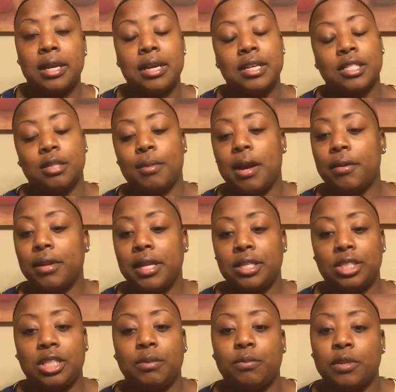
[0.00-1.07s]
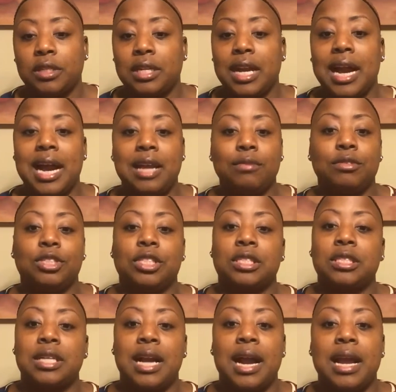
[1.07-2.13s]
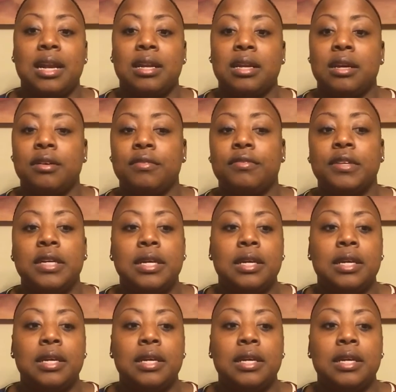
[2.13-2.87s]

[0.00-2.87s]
So my relationship with God was just kind of